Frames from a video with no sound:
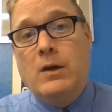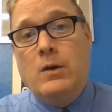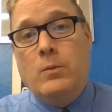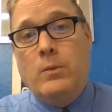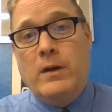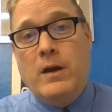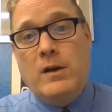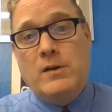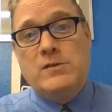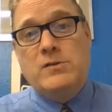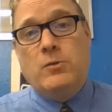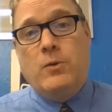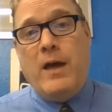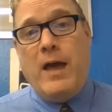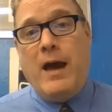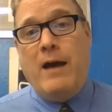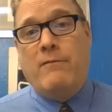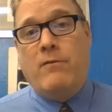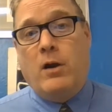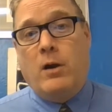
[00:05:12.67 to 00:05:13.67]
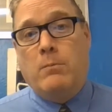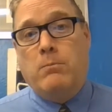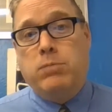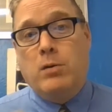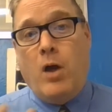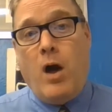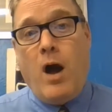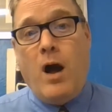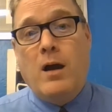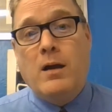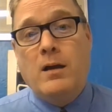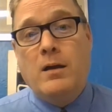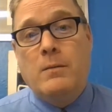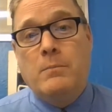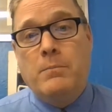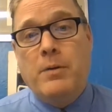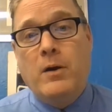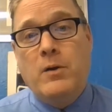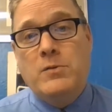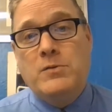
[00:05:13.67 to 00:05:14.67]
We also have our blog
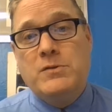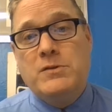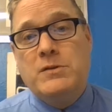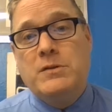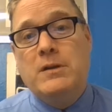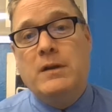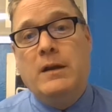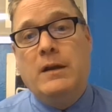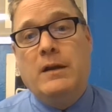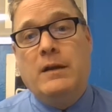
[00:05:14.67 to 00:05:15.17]
post